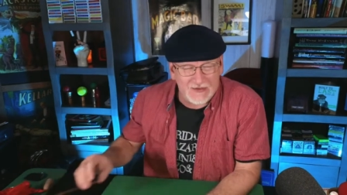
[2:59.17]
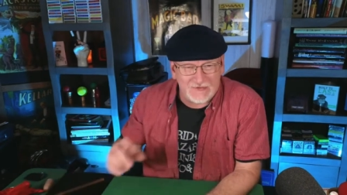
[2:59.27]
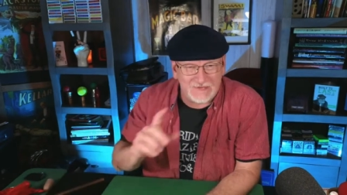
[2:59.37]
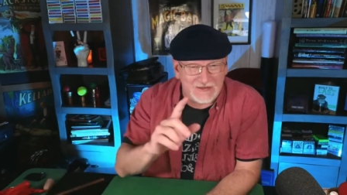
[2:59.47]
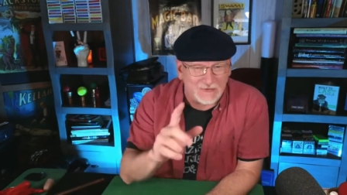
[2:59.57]

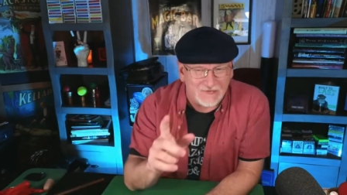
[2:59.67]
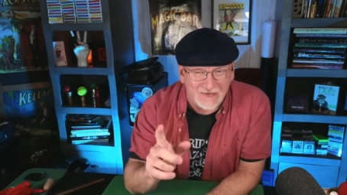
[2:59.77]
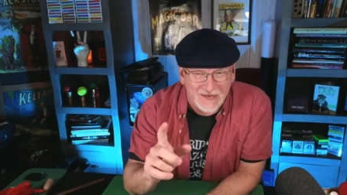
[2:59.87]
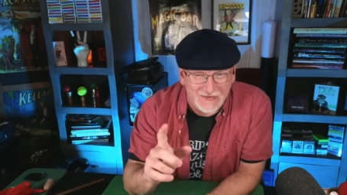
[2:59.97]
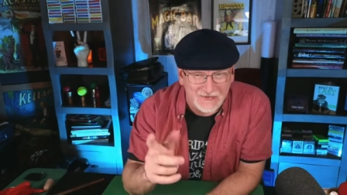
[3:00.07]
secrets,
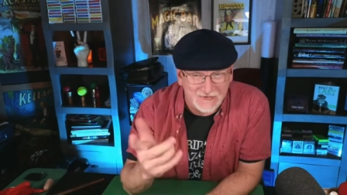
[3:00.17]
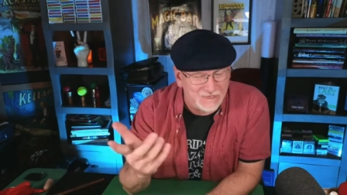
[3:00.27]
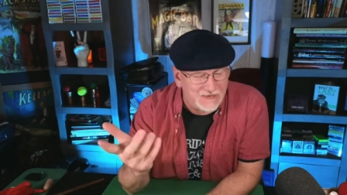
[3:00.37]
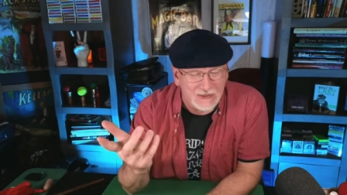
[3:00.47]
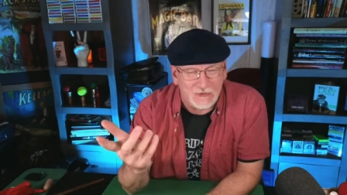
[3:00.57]
I had this
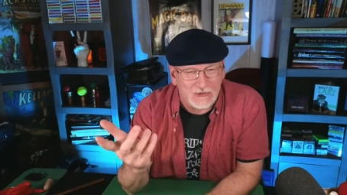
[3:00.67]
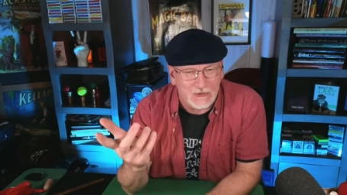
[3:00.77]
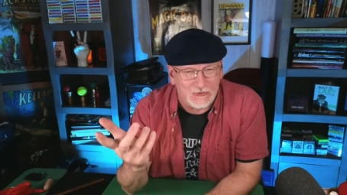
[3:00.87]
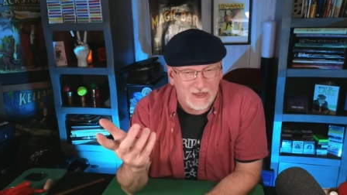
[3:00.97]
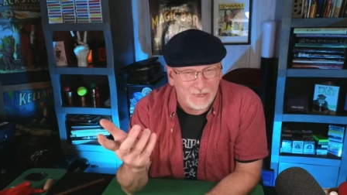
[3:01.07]
video
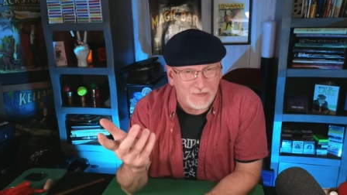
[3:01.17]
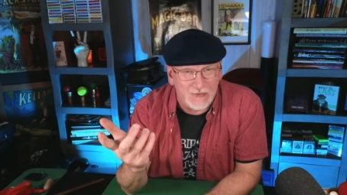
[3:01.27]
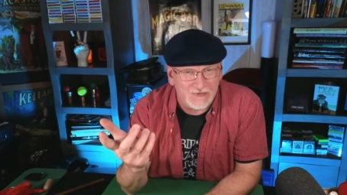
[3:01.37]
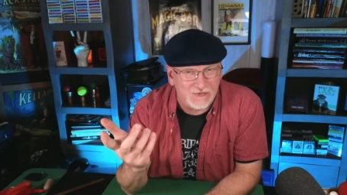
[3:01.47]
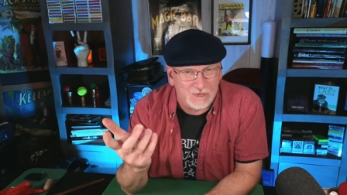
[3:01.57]
queued up. I
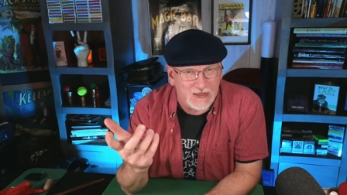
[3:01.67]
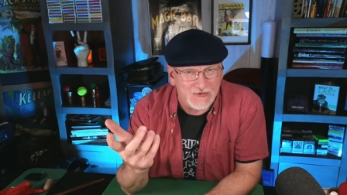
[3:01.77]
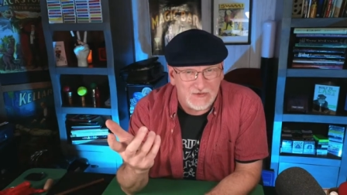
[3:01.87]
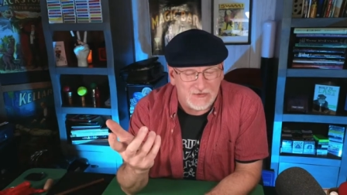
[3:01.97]
must have watched this